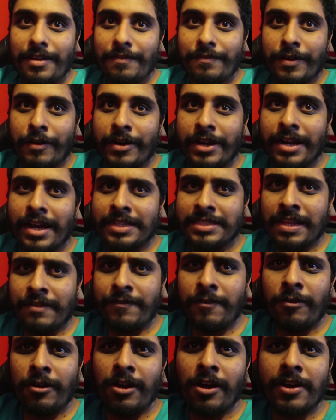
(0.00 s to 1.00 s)
very nice. I
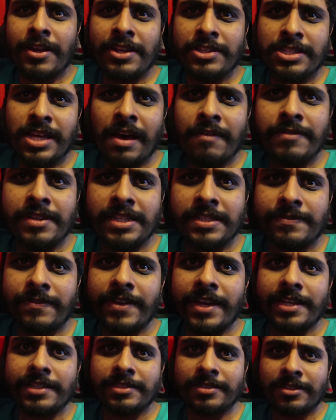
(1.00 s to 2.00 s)
feel lucky to have these
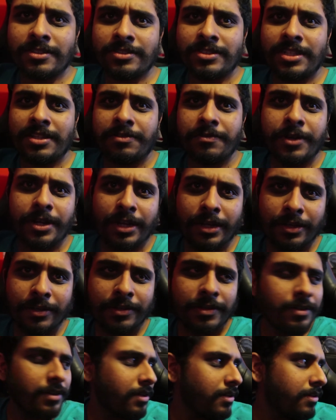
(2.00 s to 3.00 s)
things, considering
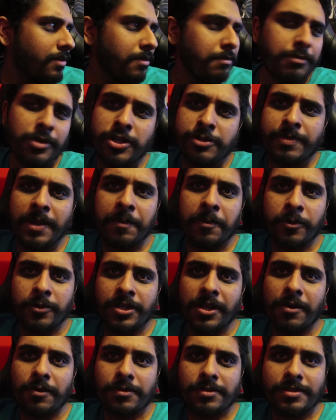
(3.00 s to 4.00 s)
most people
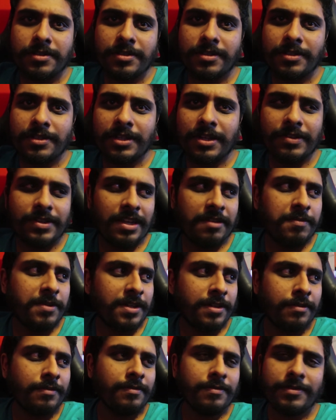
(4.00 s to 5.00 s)
don't. You know, they've
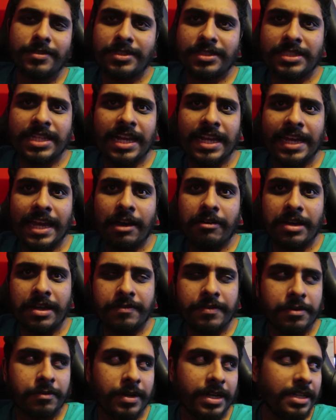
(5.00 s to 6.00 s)
been selling out
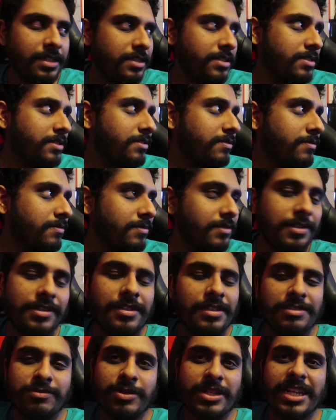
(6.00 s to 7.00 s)
everywhere.
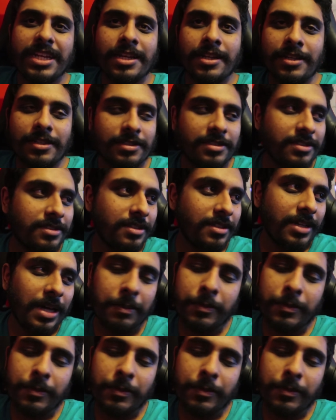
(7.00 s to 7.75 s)
It's ridiculous.